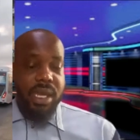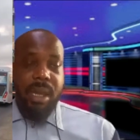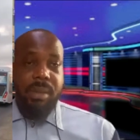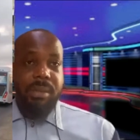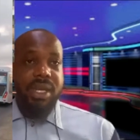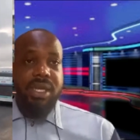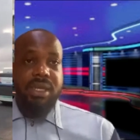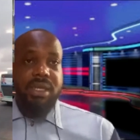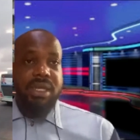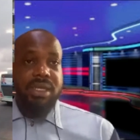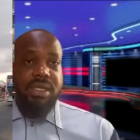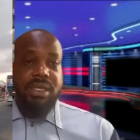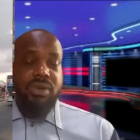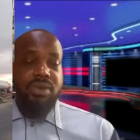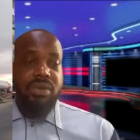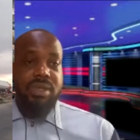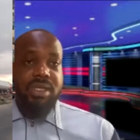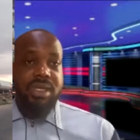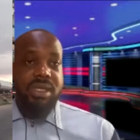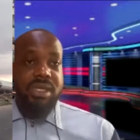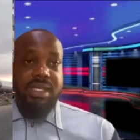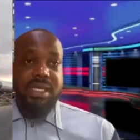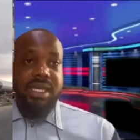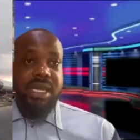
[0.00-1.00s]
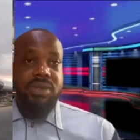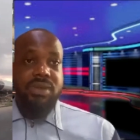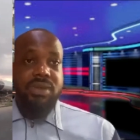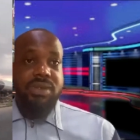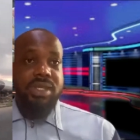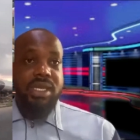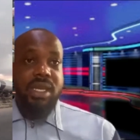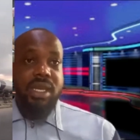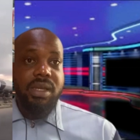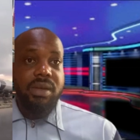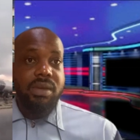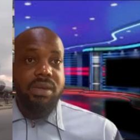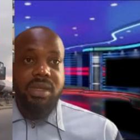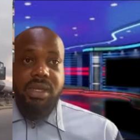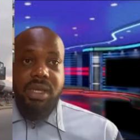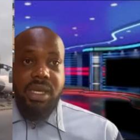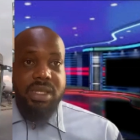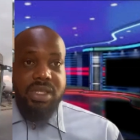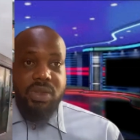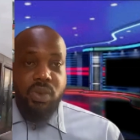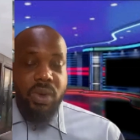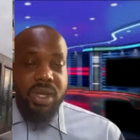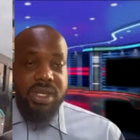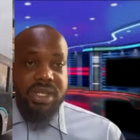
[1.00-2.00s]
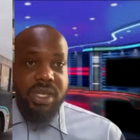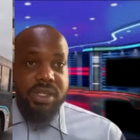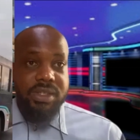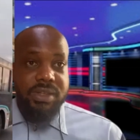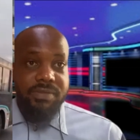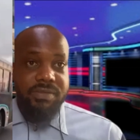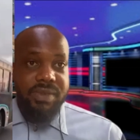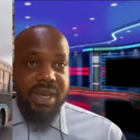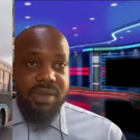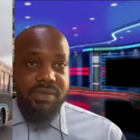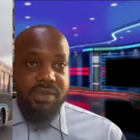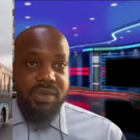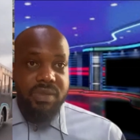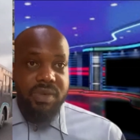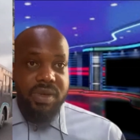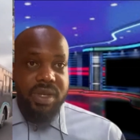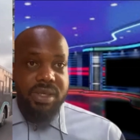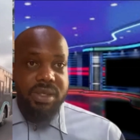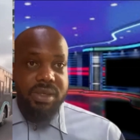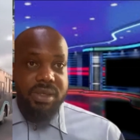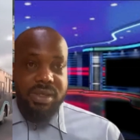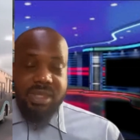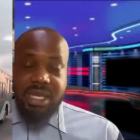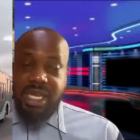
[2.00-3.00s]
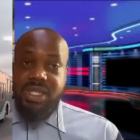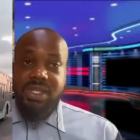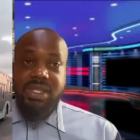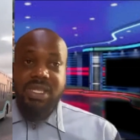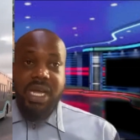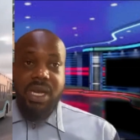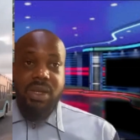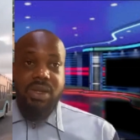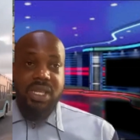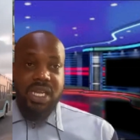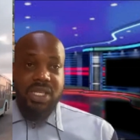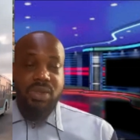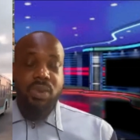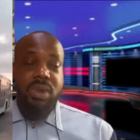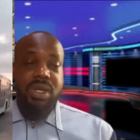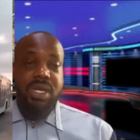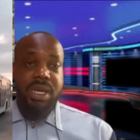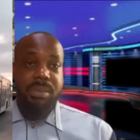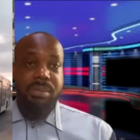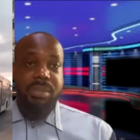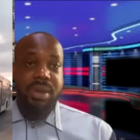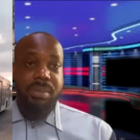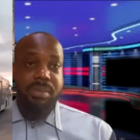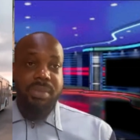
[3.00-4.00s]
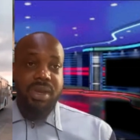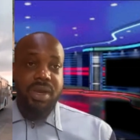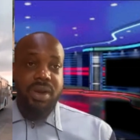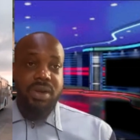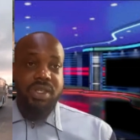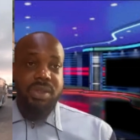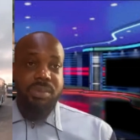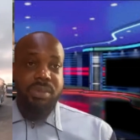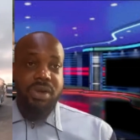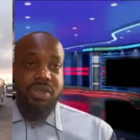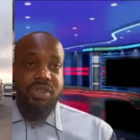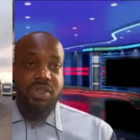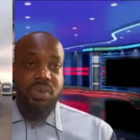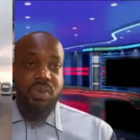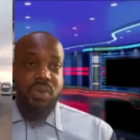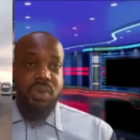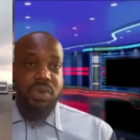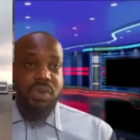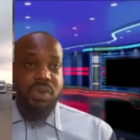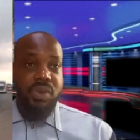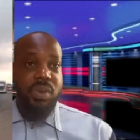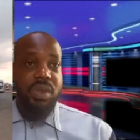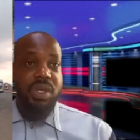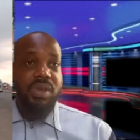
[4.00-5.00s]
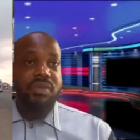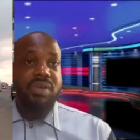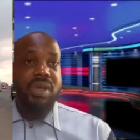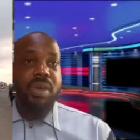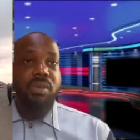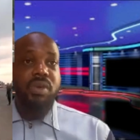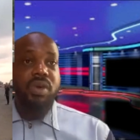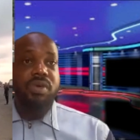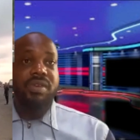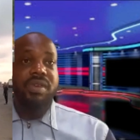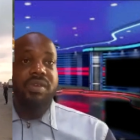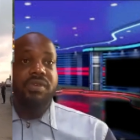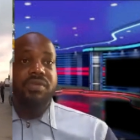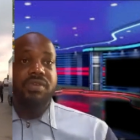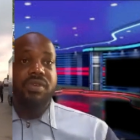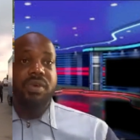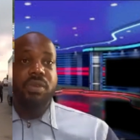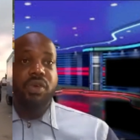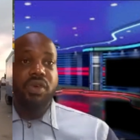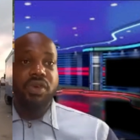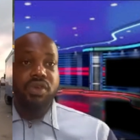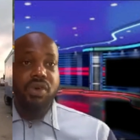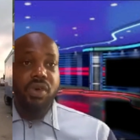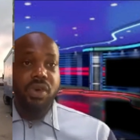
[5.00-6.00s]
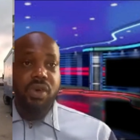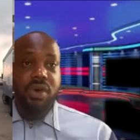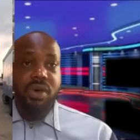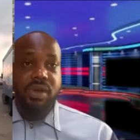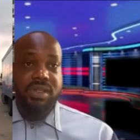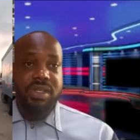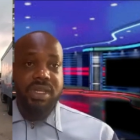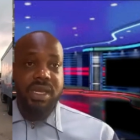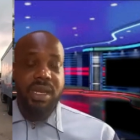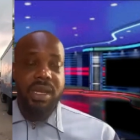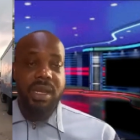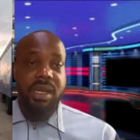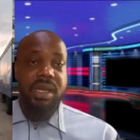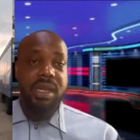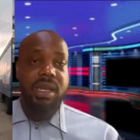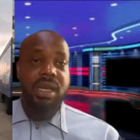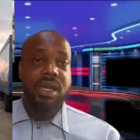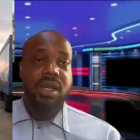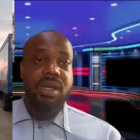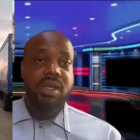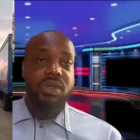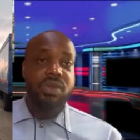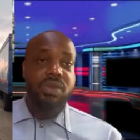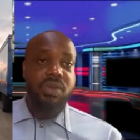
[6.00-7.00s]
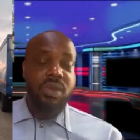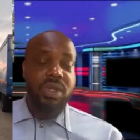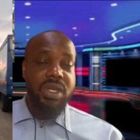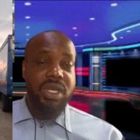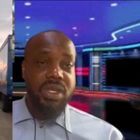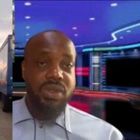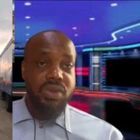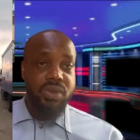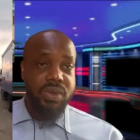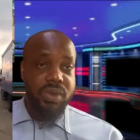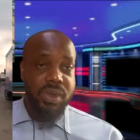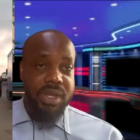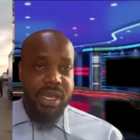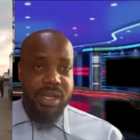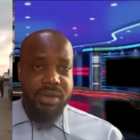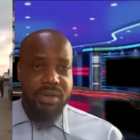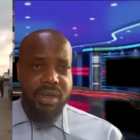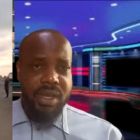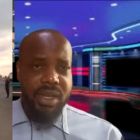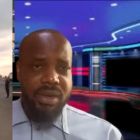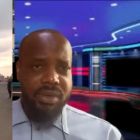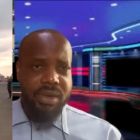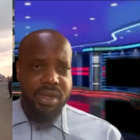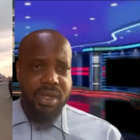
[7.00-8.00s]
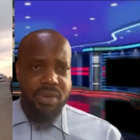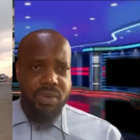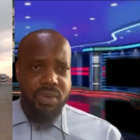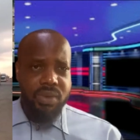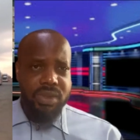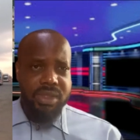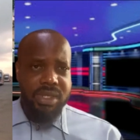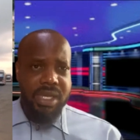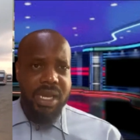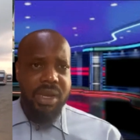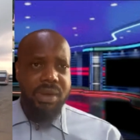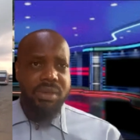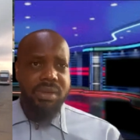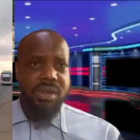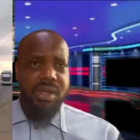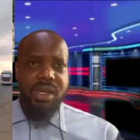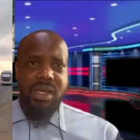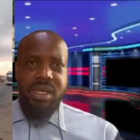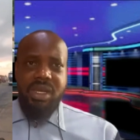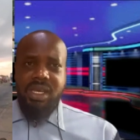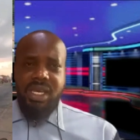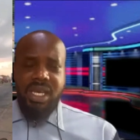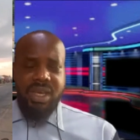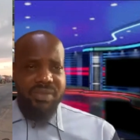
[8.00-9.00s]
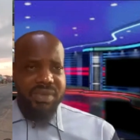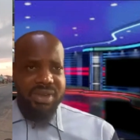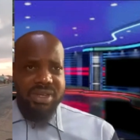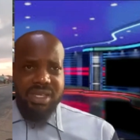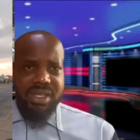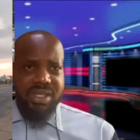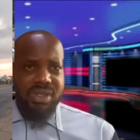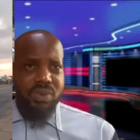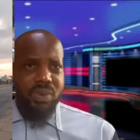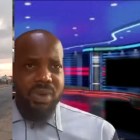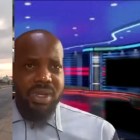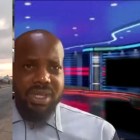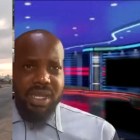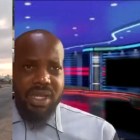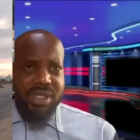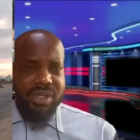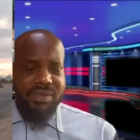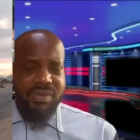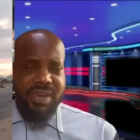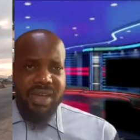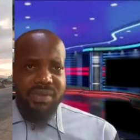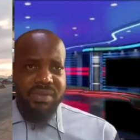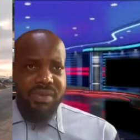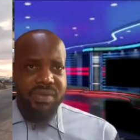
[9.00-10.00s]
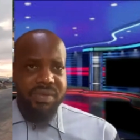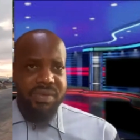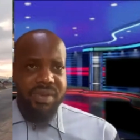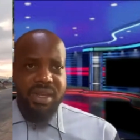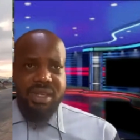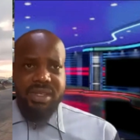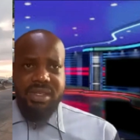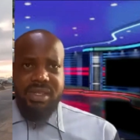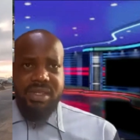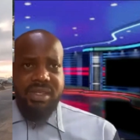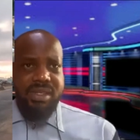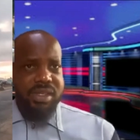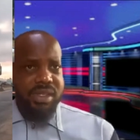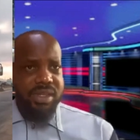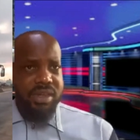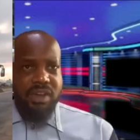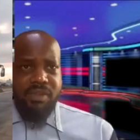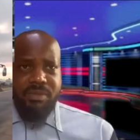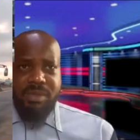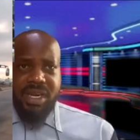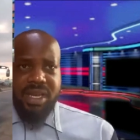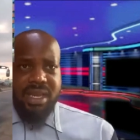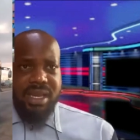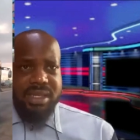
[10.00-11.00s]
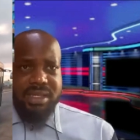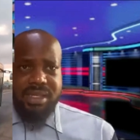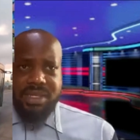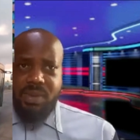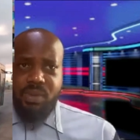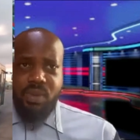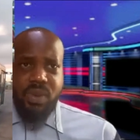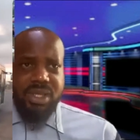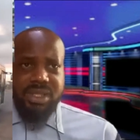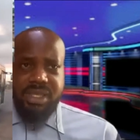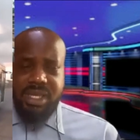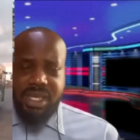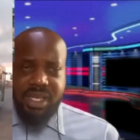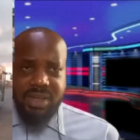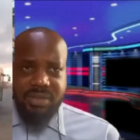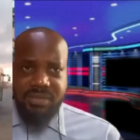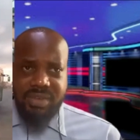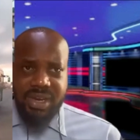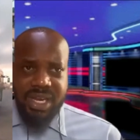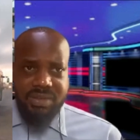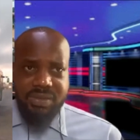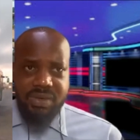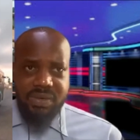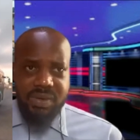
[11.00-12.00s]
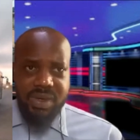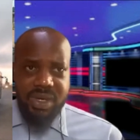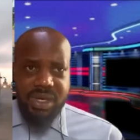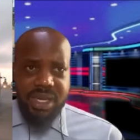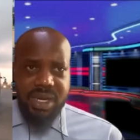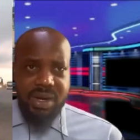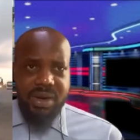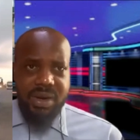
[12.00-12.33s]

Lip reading: I mean, it could decide to say it's 1,500. That's what that BRT buses would do. If you're moving from Ozala to the Enugu town, if it is 1,500, the government can say we're taking 500